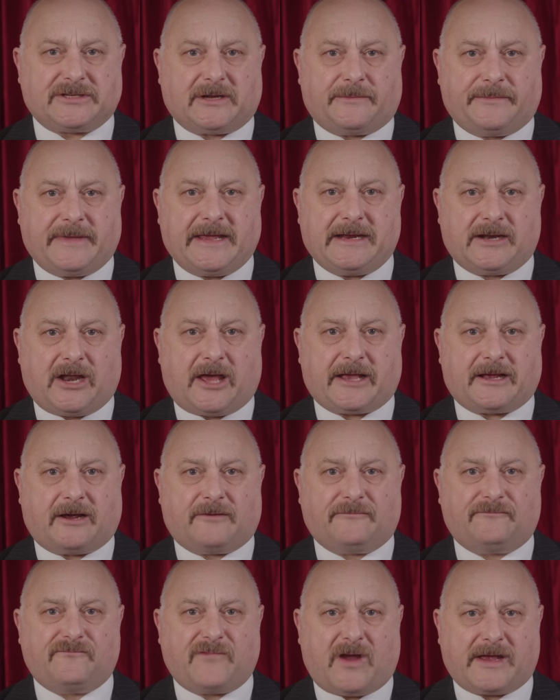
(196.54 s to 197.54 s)
to me like
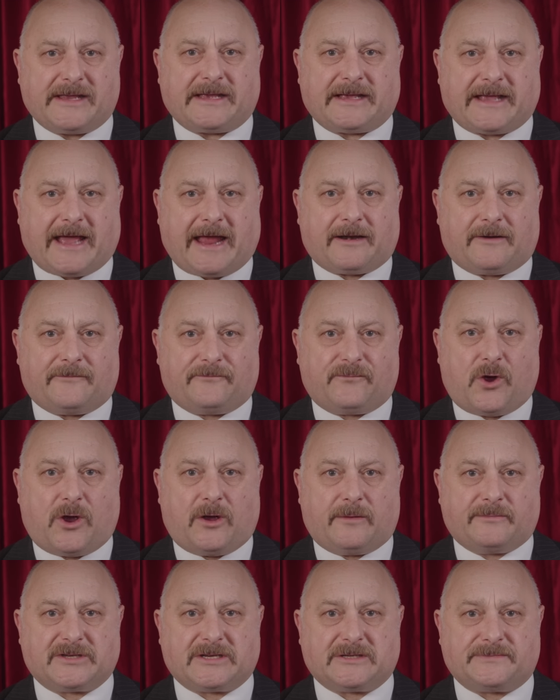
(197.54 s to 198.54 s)
a right can of
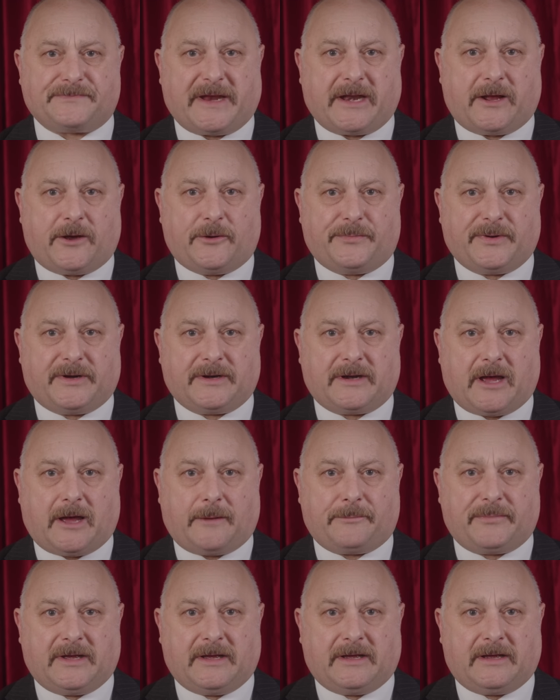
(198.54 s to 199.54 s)
worms has been opened
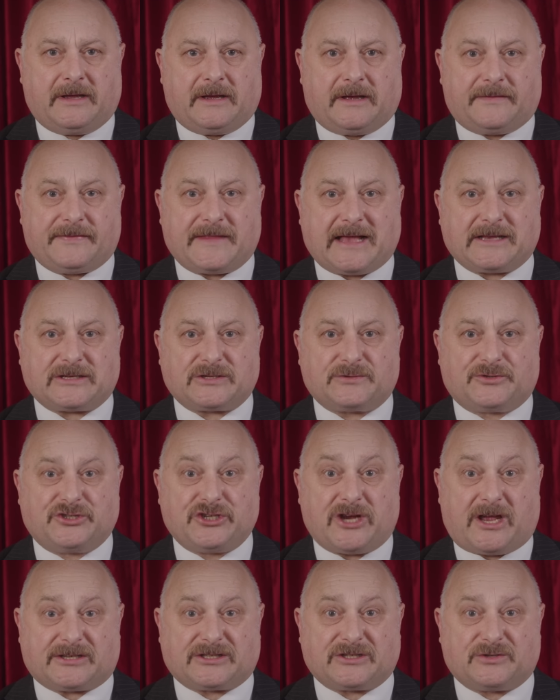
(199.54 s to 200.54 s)
up, and that's
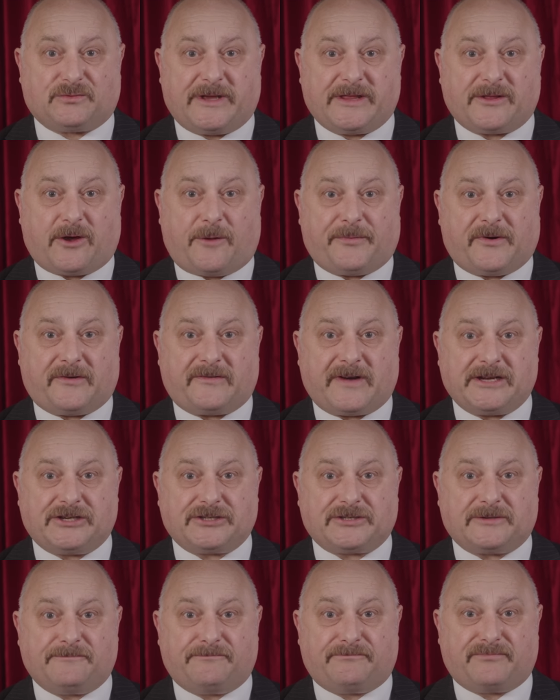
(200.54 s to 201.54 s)
just with
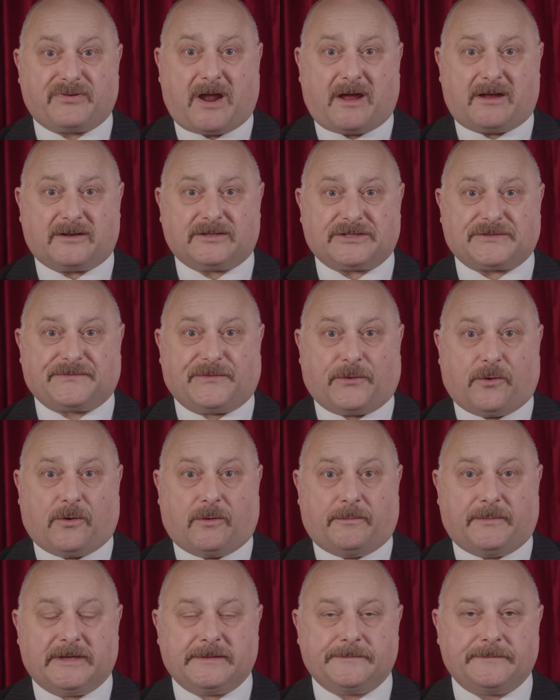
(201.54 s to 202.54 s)
Operation
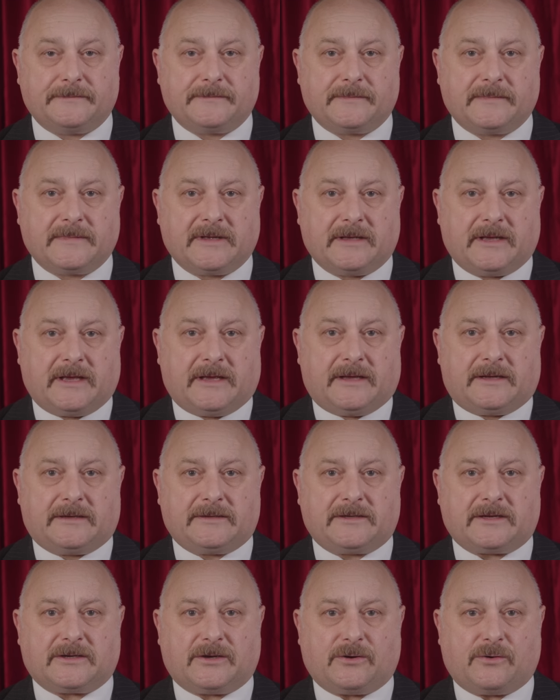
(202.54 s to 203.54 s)
Branchform.
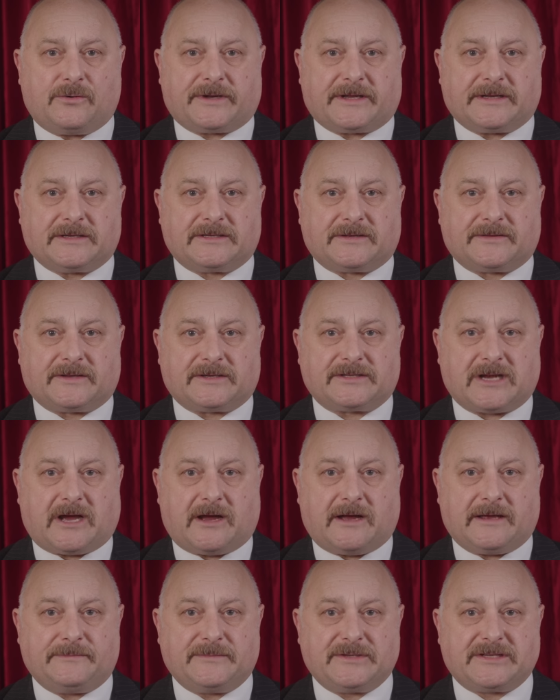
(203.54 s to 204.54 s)
And according to The
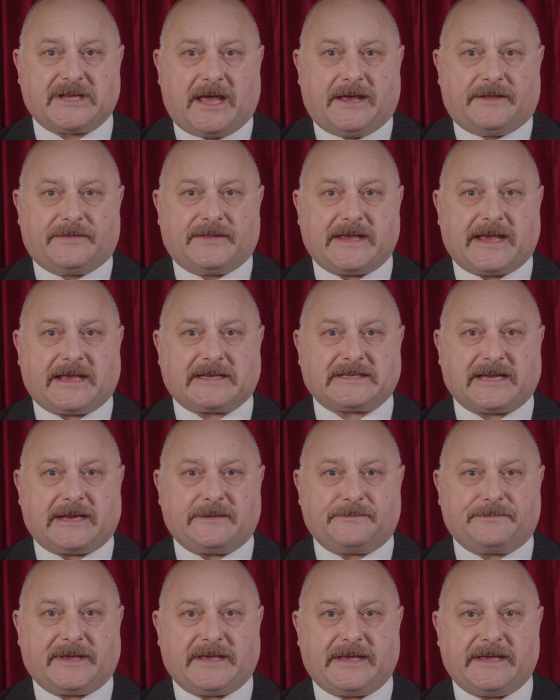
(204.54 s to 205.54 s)
Times, the
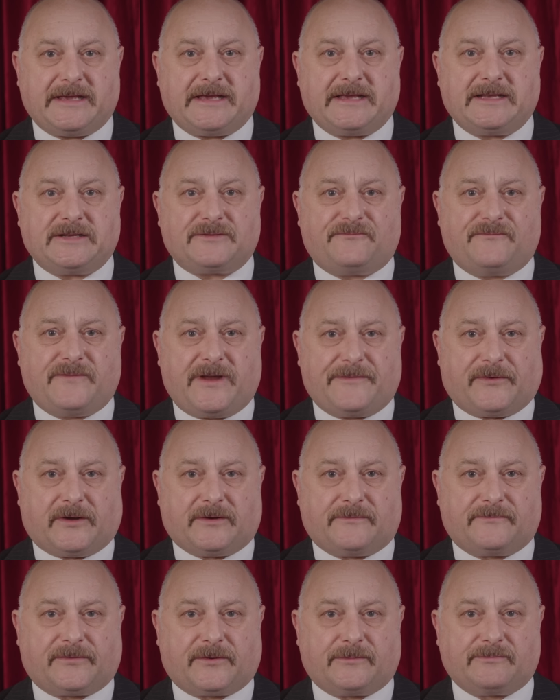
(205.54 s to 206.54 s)
SNP is
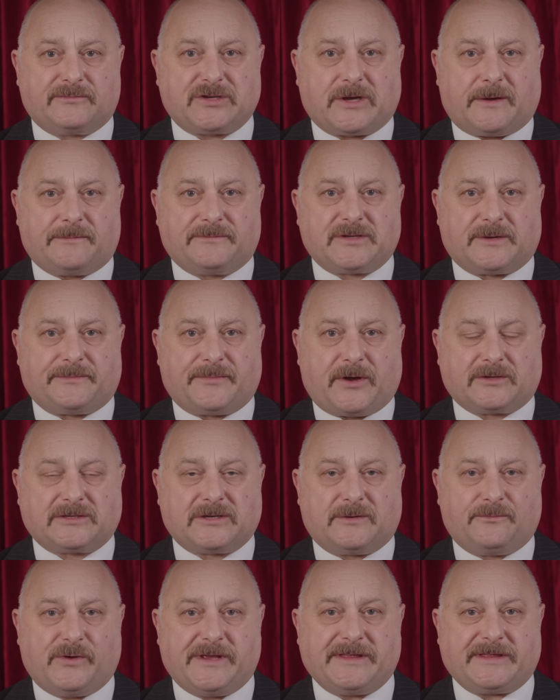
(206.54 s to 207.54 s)
riven from top to
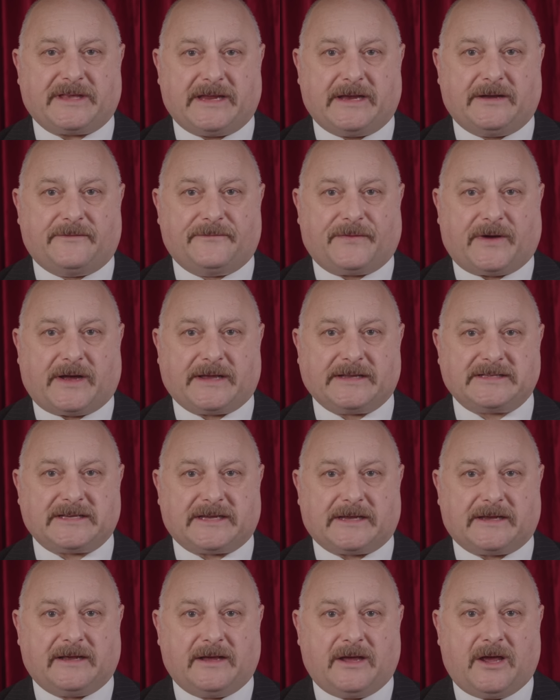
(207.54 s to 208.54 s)
bottom with
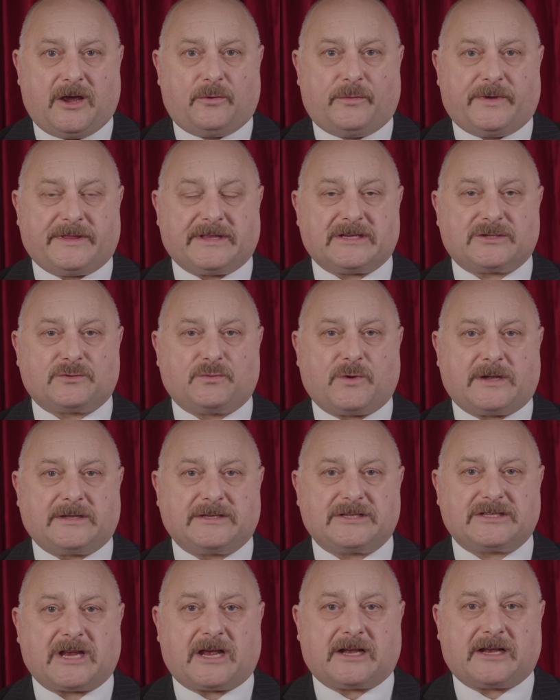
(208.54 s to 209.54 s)
infighting, with its
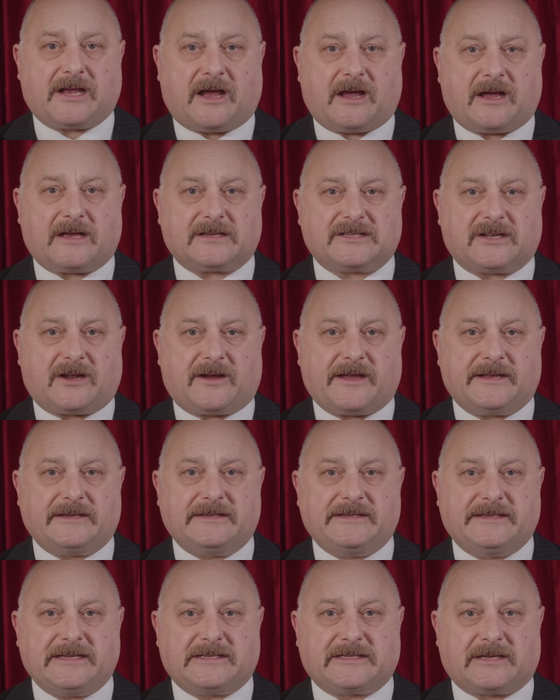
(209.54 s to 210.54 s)
once
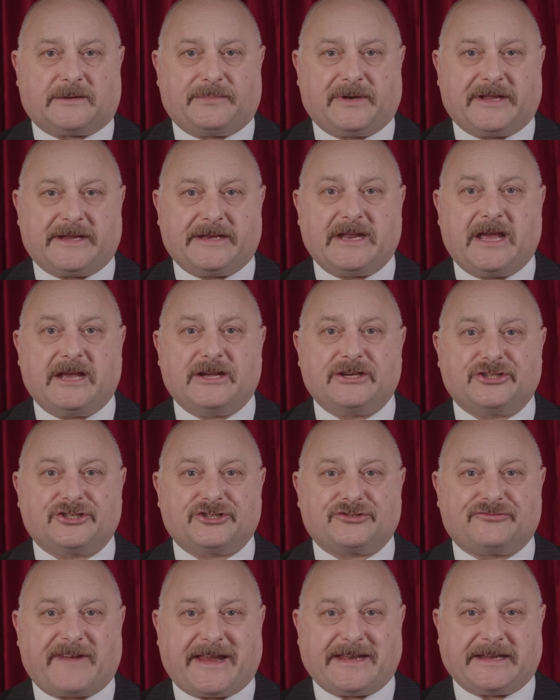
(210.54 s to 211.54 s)
cast-iron discipline
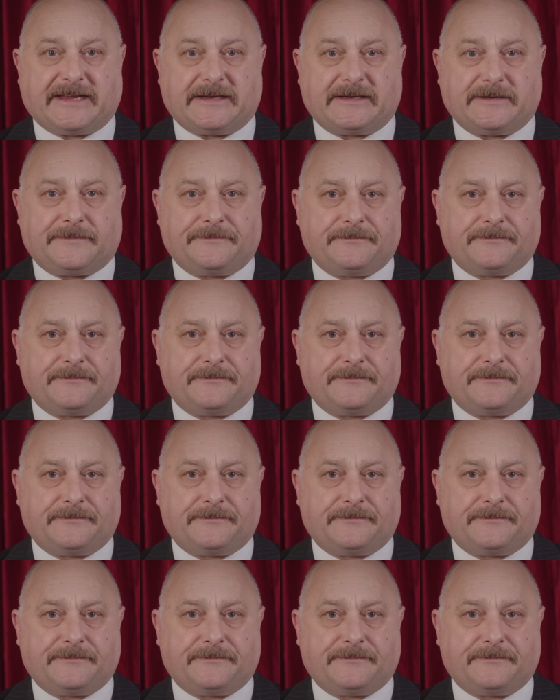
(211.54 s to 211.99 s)
shredded.